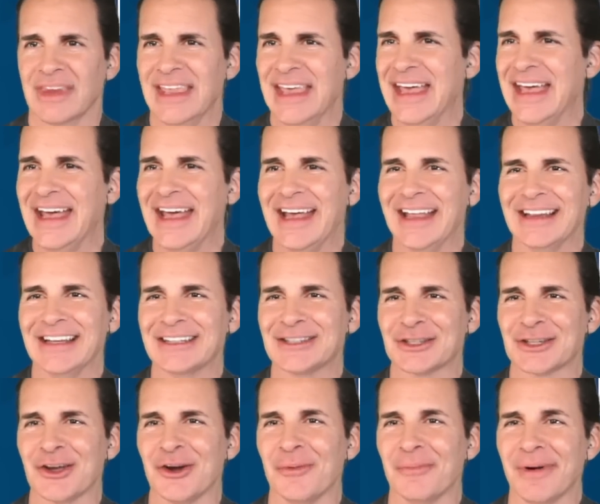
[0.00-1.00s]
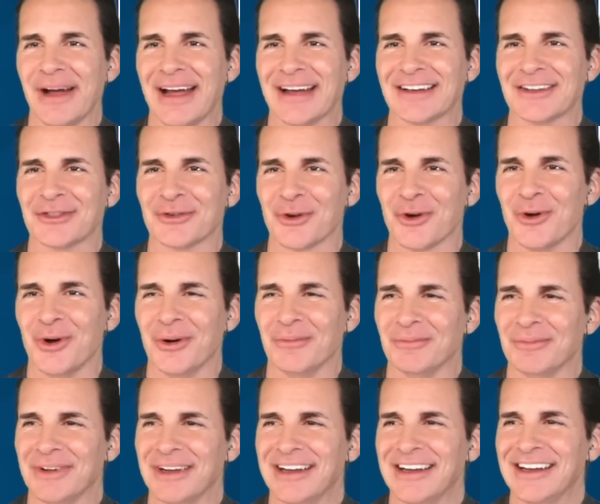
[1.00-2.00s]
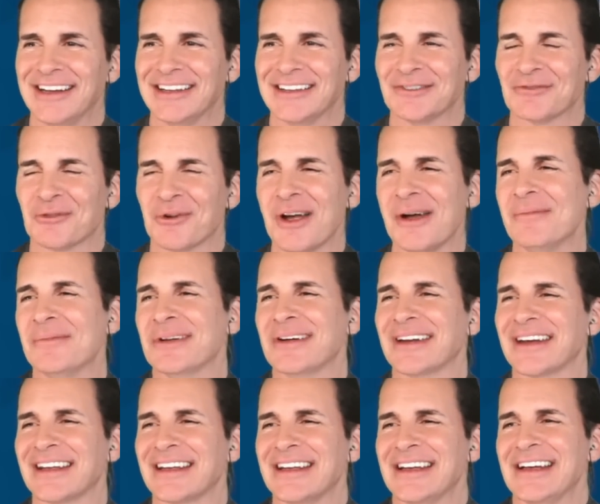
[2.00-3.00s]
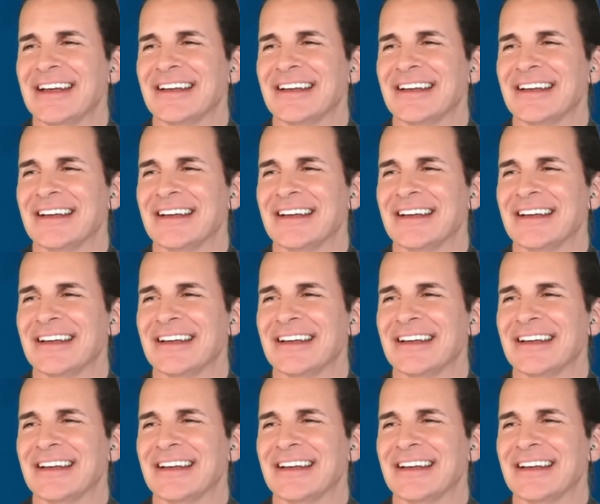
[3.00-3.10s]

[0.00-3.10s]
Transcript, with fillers: Yeah, let's go back through them. Remin,